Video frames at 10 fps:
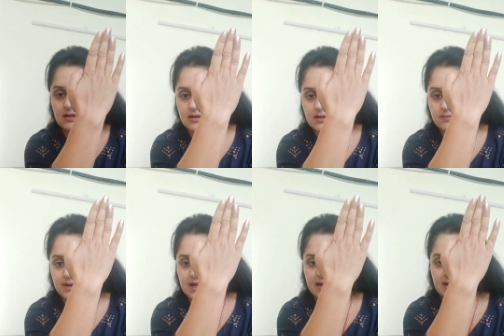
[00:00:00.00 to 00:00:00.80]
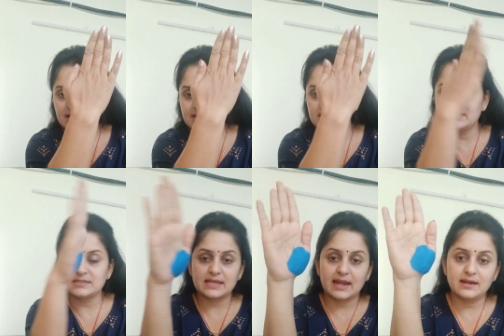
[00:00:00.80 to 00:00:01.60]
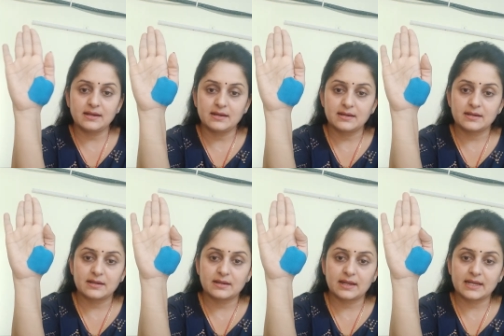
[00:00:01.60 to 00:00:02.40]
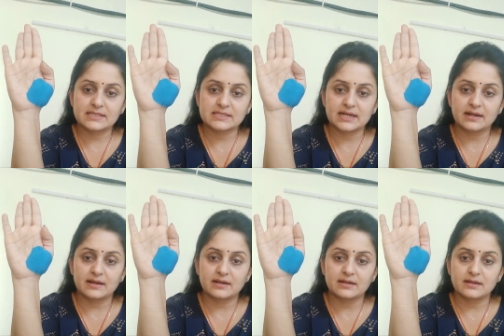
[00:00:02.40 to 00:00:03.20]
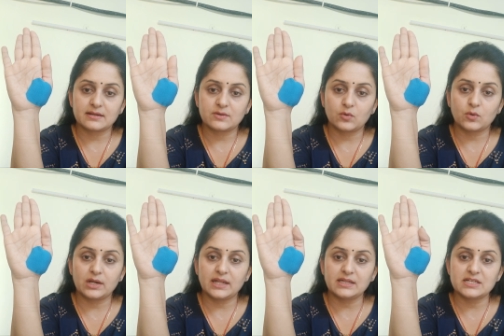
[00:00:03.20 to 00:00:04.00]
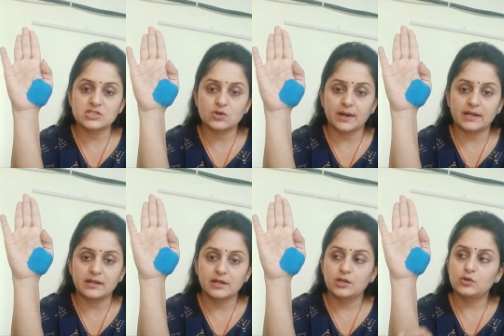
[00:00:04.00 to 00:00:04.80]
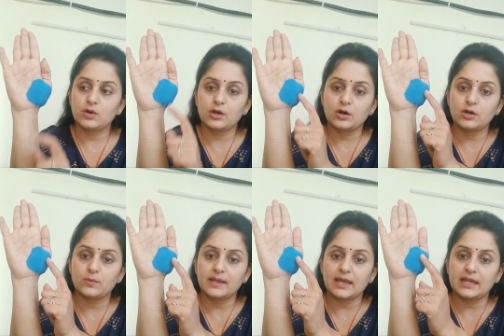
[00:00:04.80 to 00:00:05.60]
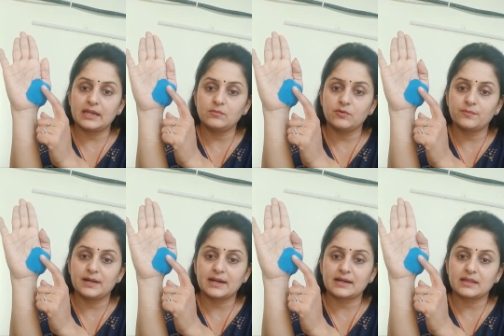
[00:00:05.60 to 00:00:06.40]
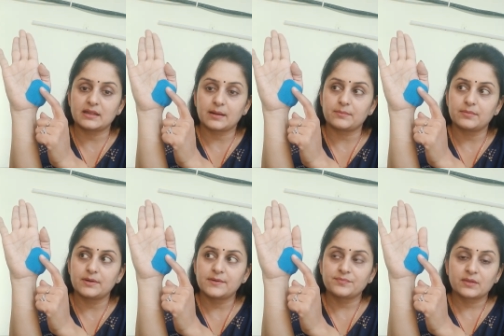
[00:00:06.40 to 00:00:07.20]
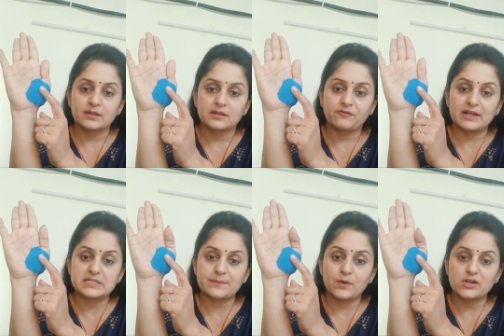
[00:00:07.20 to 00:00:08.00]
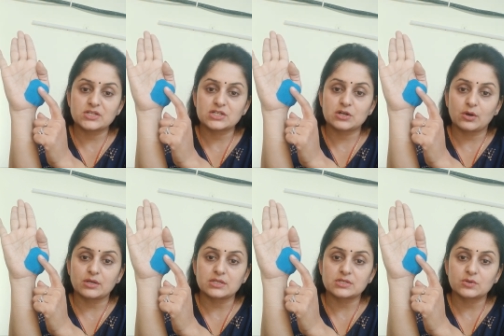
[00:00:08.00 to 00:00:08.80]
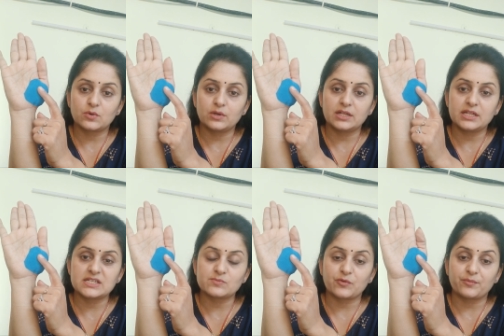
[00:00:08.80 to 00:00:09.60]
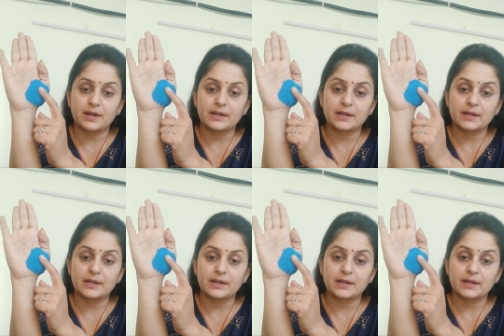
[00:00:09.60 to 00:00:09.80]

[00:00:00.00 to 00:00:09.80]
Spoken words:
bend it like this and extend it. Only this joint. You are not doing any movement at the thumb, the flexor pollicis longus, only this movement.